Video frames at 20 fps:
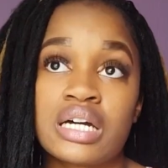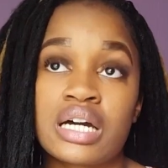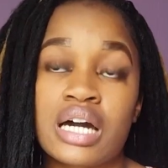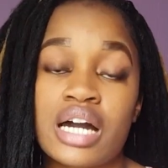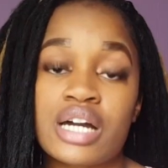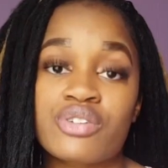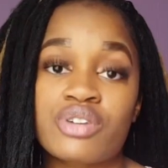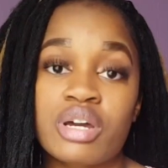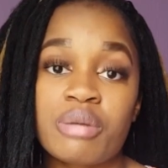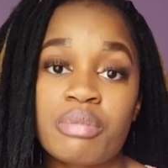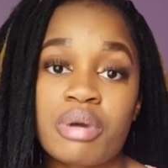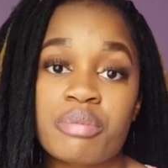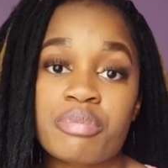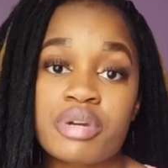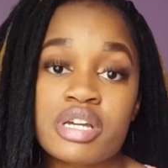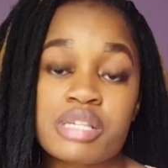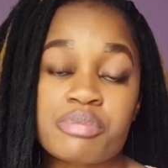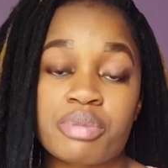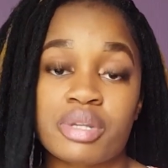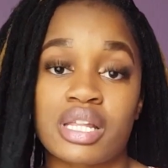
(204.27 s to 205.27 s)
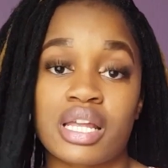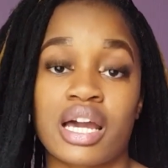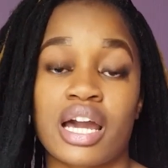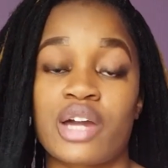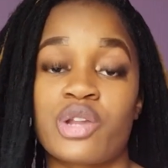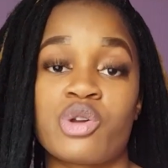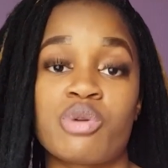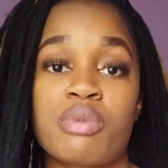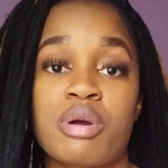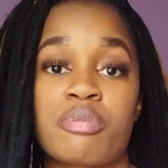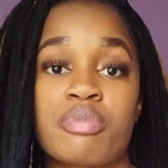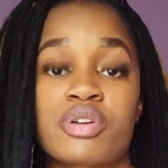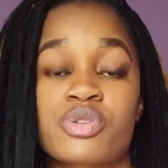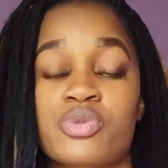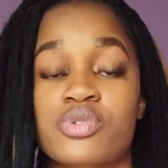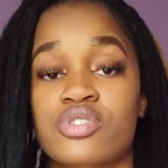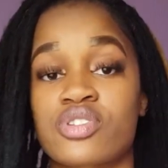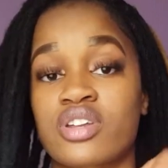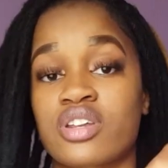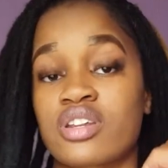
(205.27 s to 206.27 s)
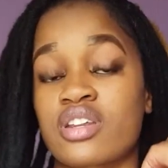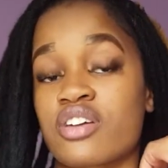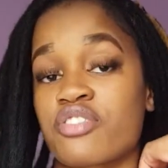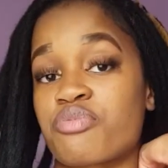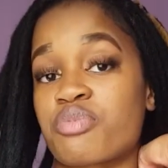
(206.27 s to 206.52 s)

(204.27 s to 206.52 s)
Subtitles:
I tried my best, but, like, I know my best was not enough